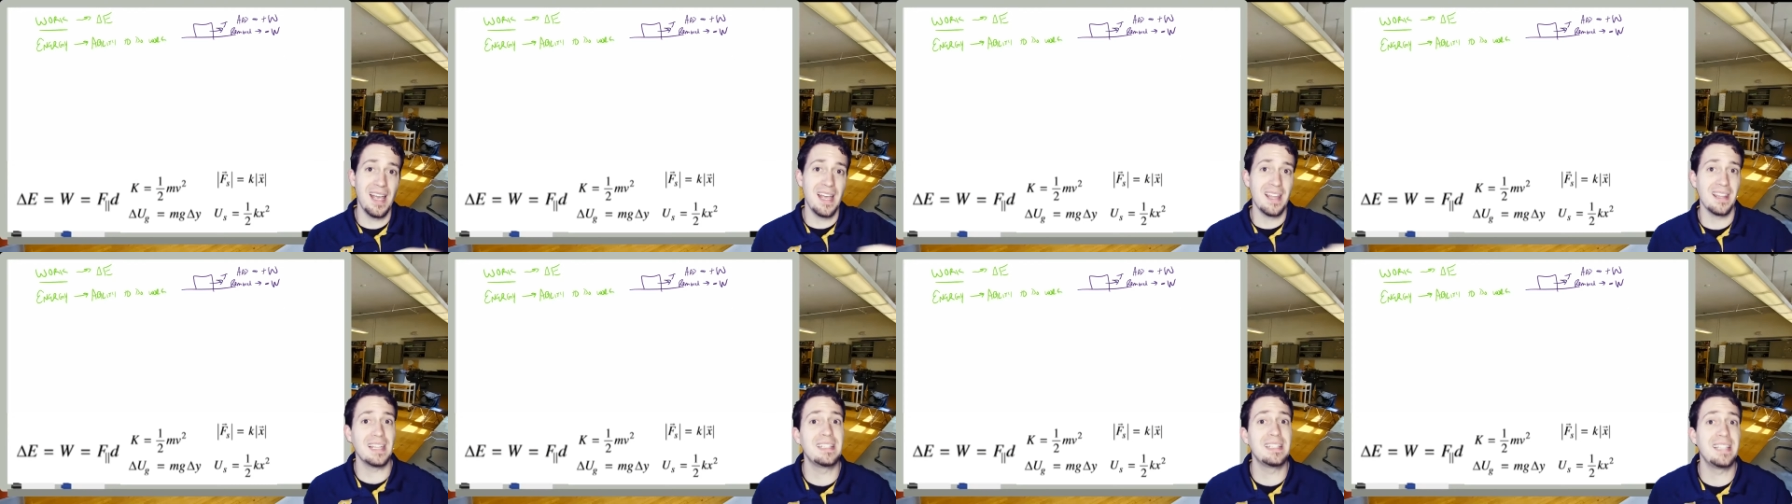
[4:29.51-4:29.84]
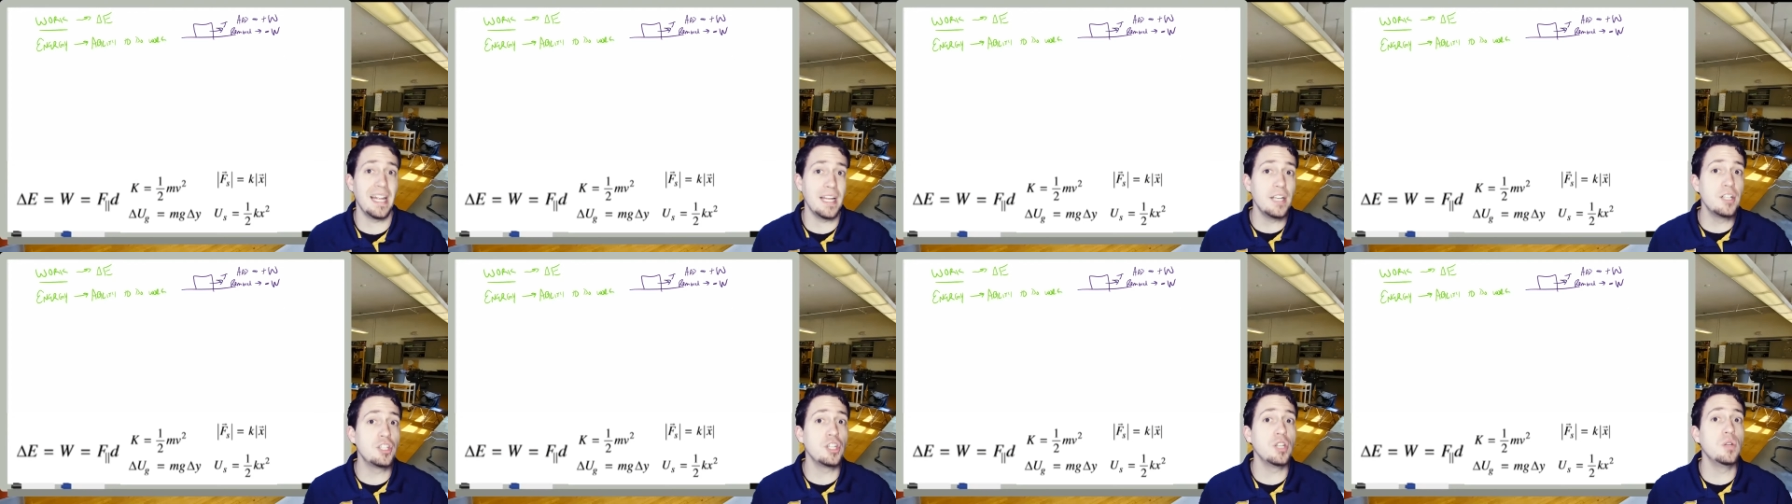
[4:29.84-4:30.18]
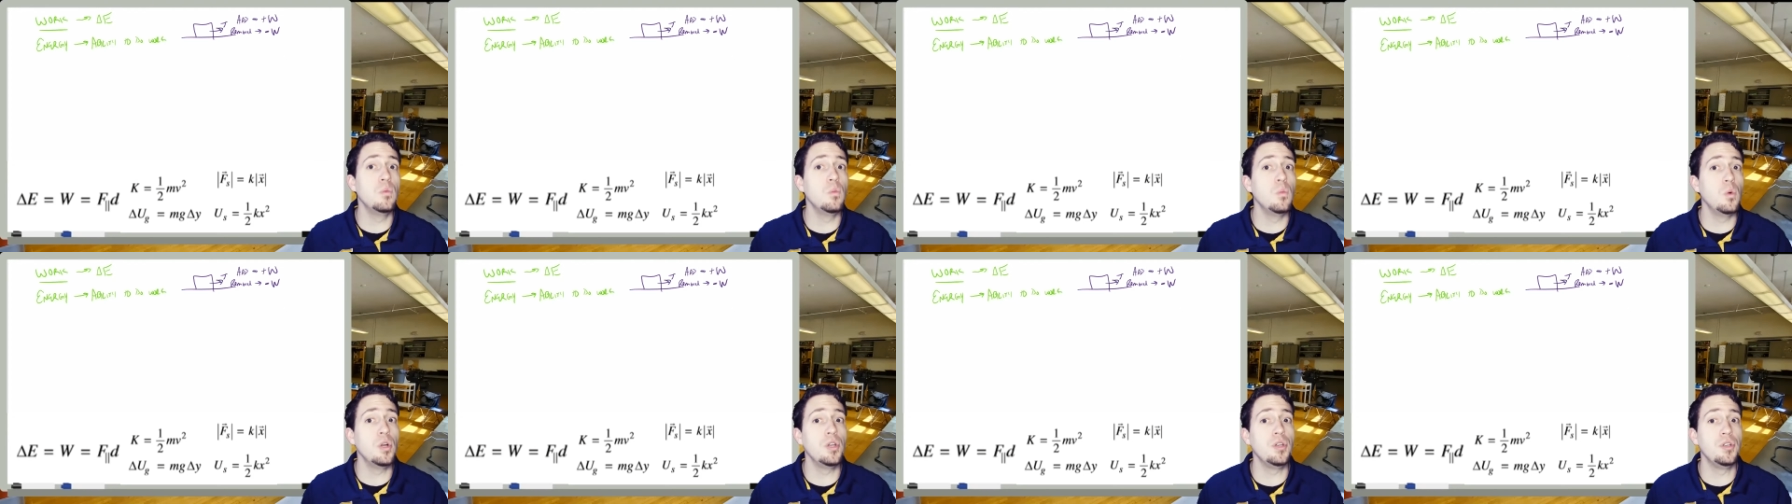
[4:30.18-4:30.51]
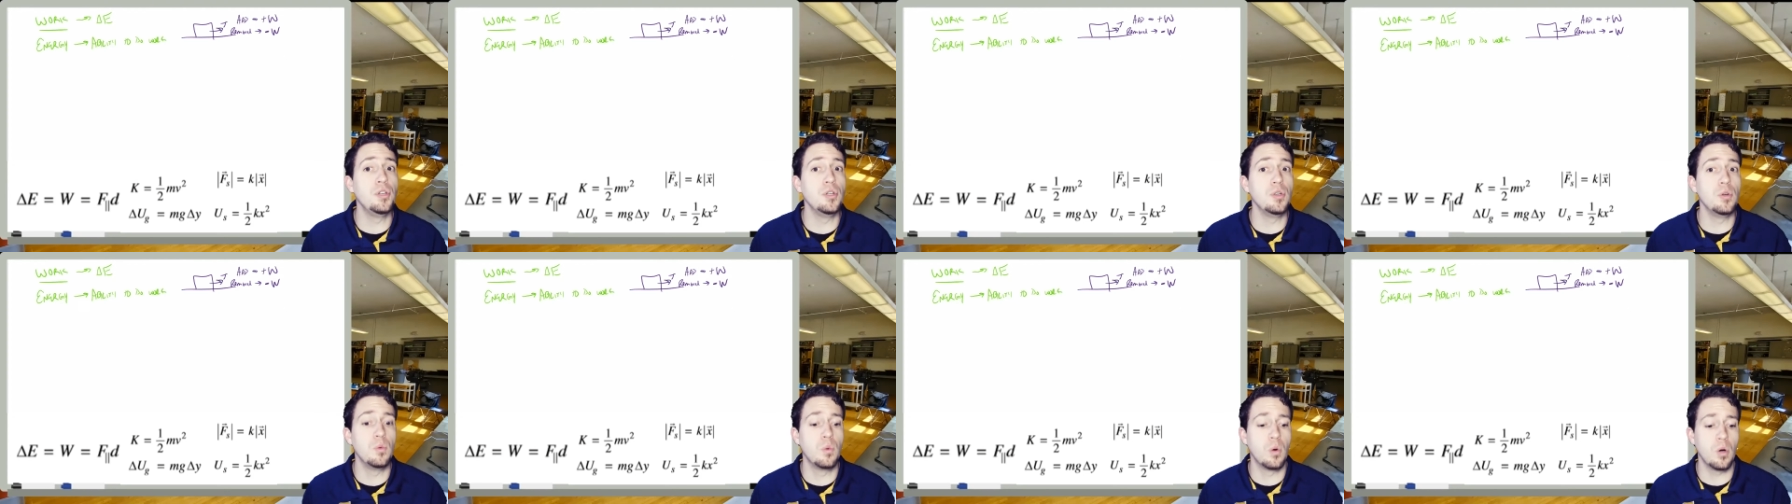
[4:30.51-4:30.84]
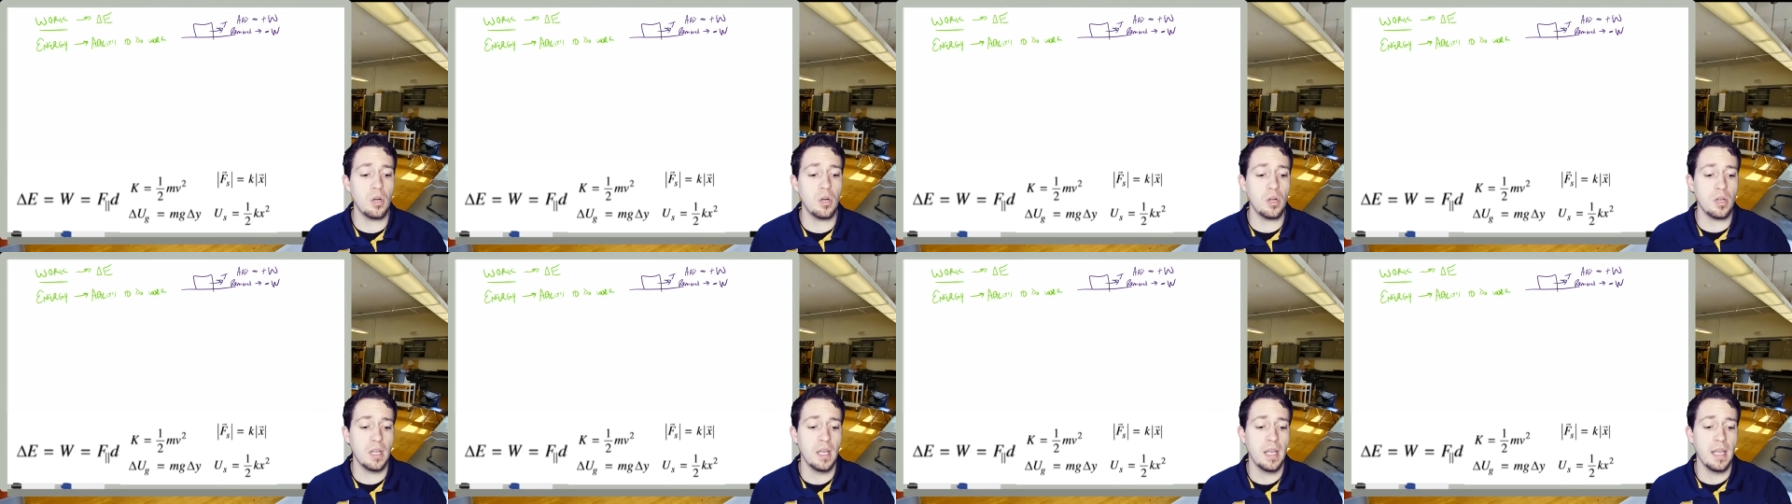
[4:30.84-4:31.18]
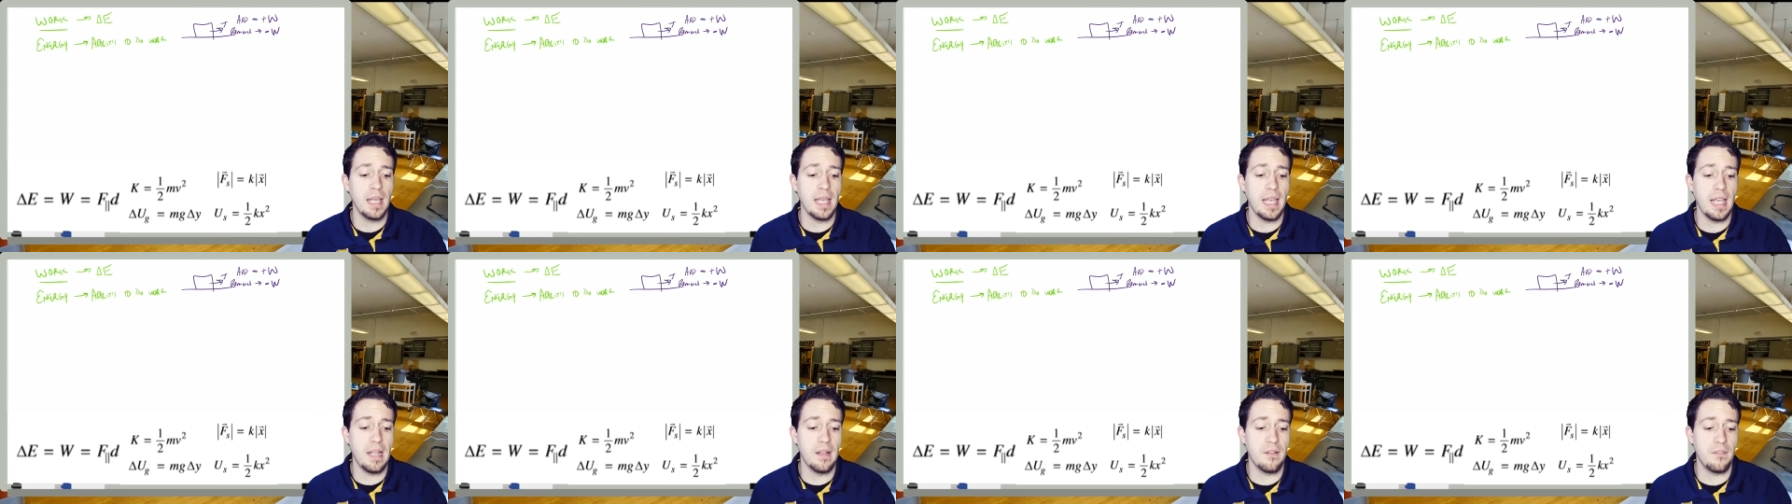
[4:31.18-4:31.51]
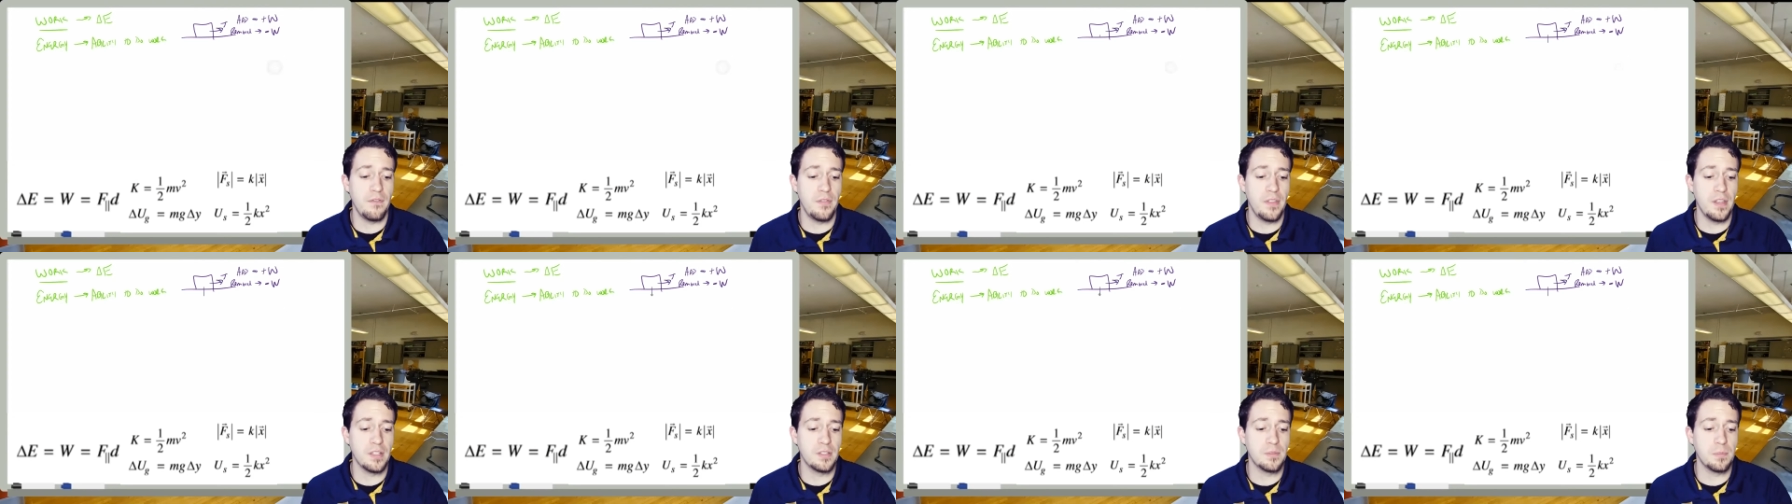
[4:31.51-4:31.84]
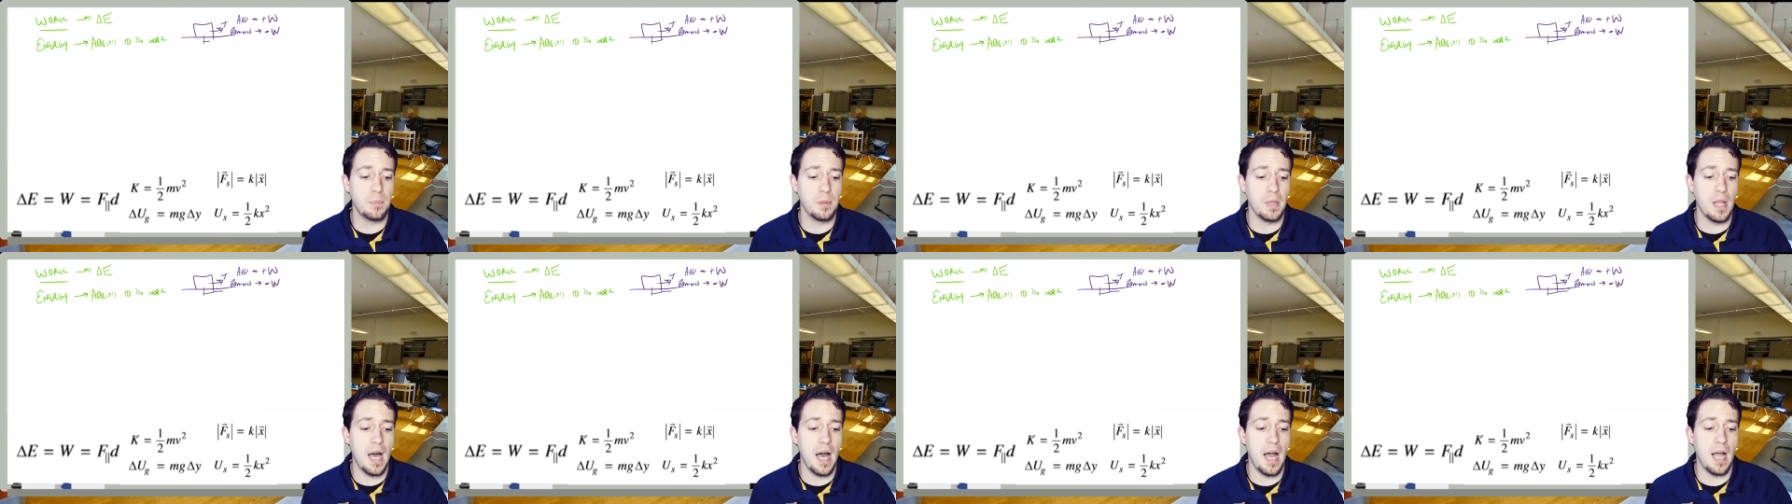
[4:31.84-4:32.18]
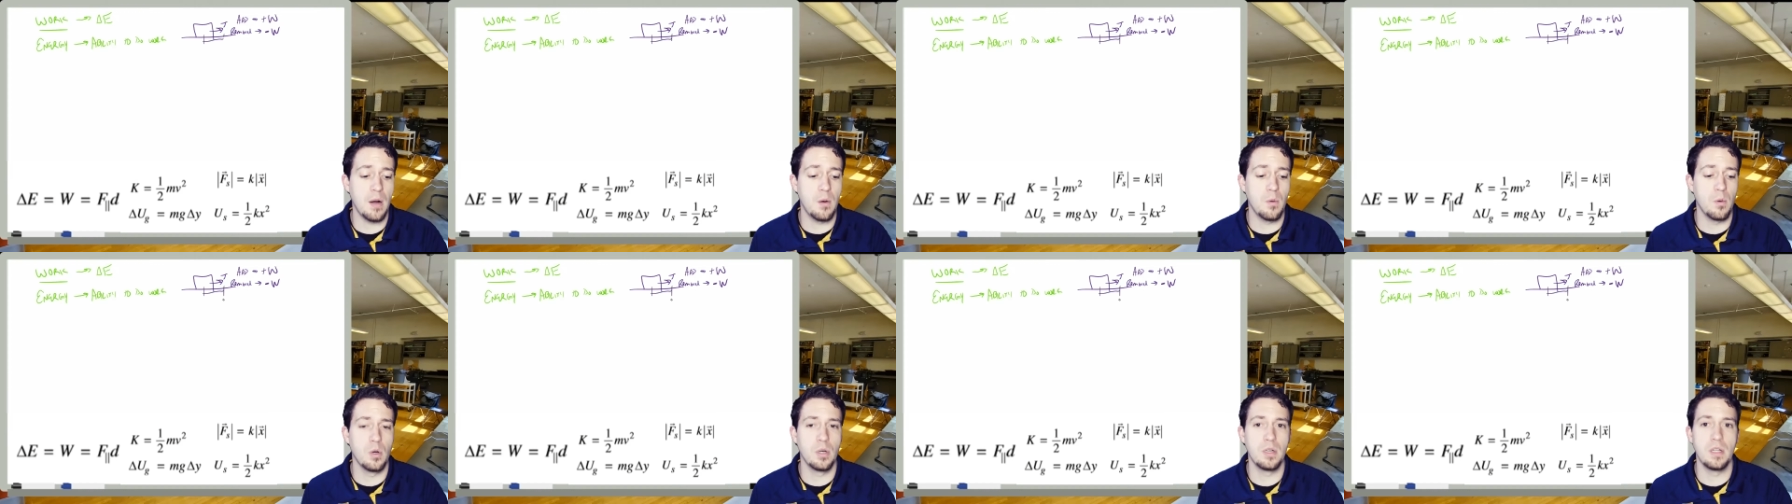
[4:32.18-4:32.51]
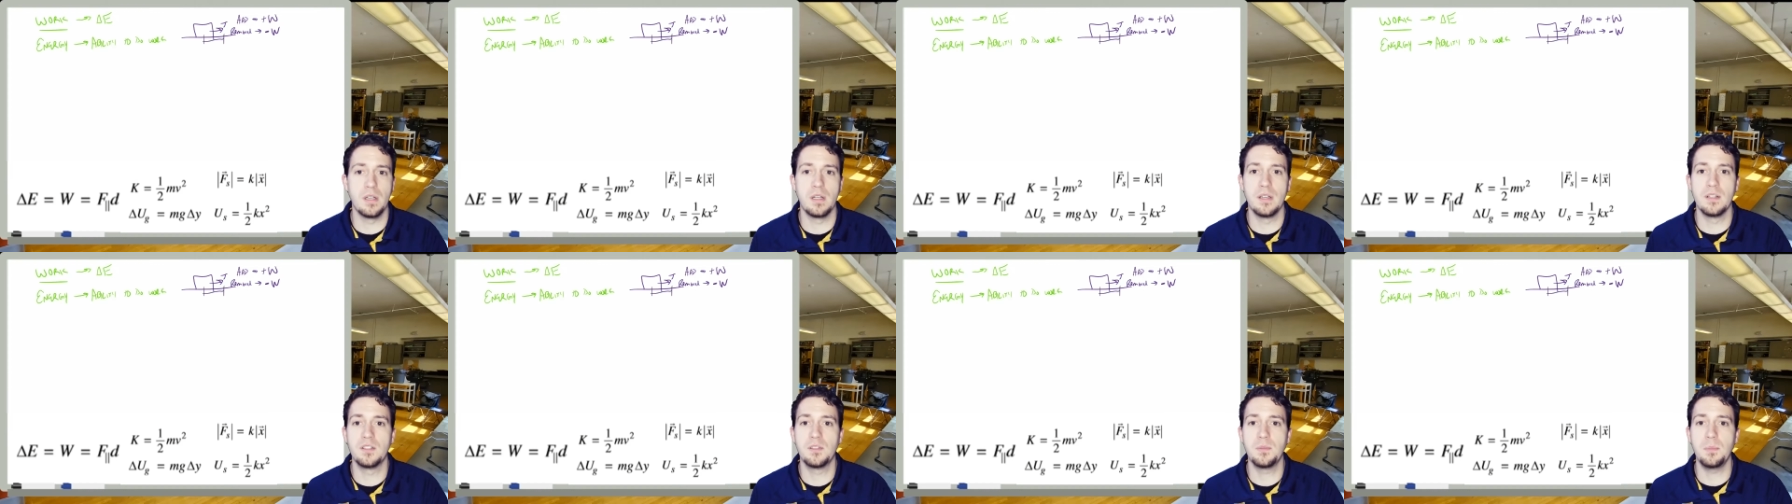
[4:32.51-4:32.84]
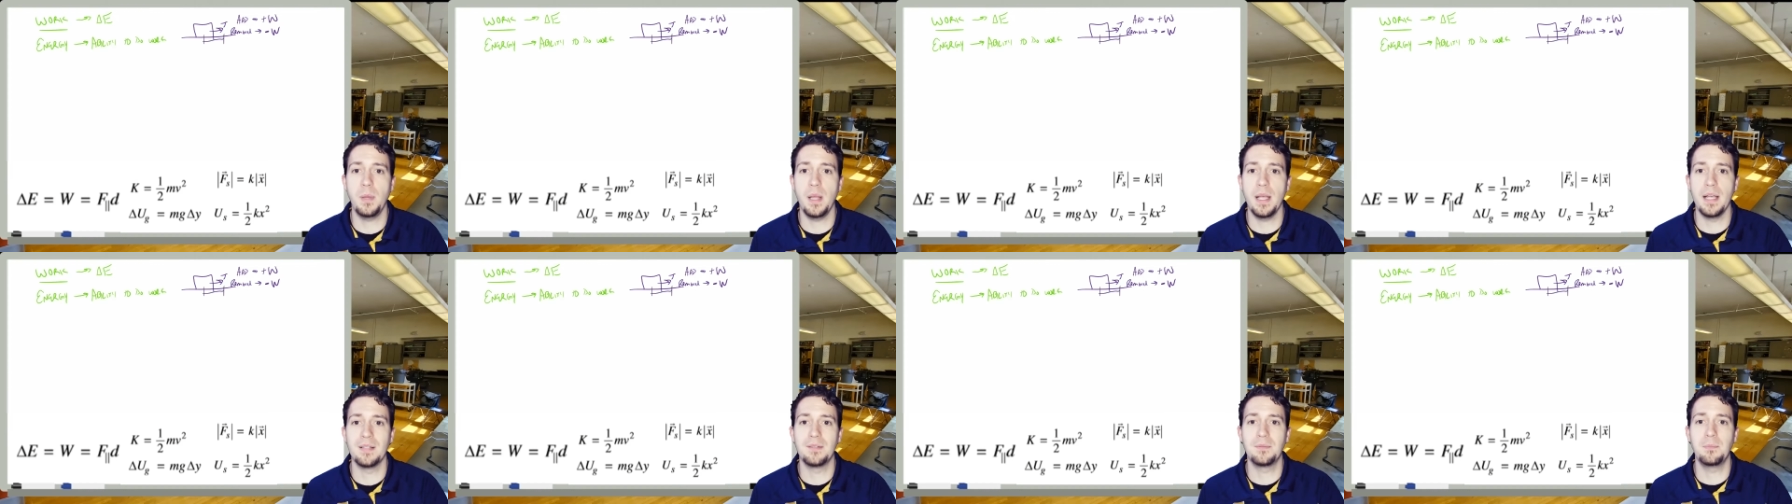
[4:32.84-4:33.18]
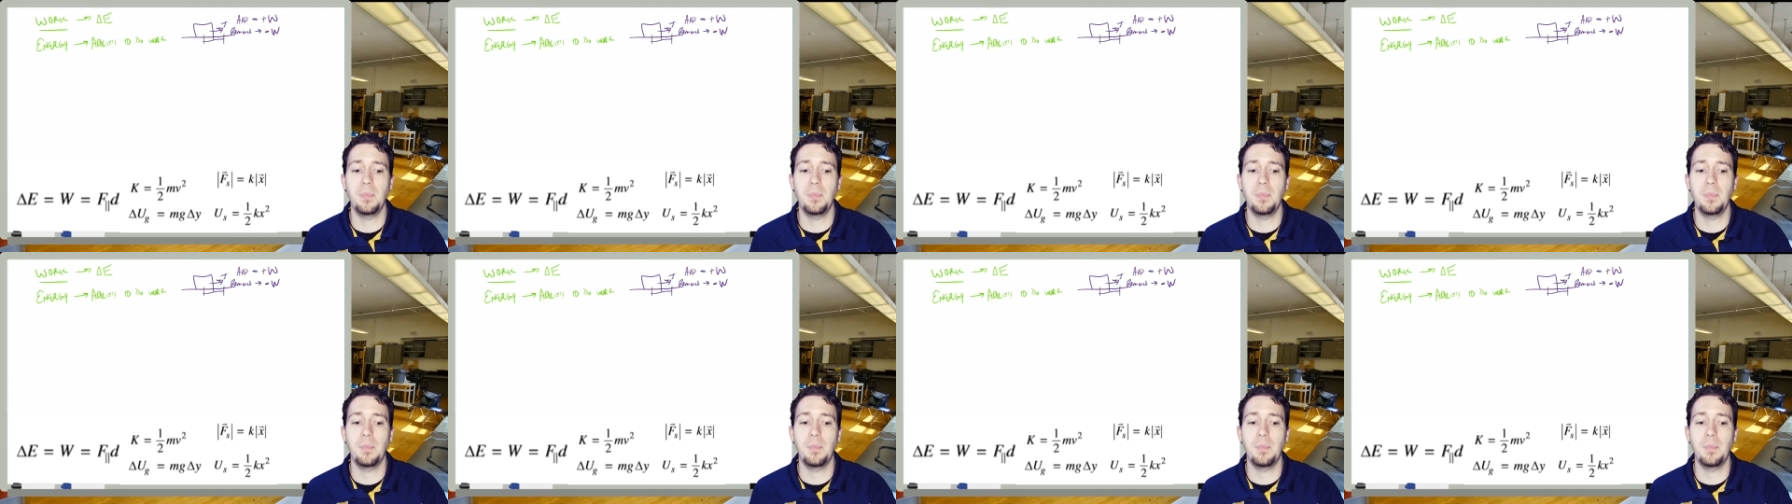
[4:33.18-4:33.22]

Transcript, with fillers: the tension would do work if this block were to displace.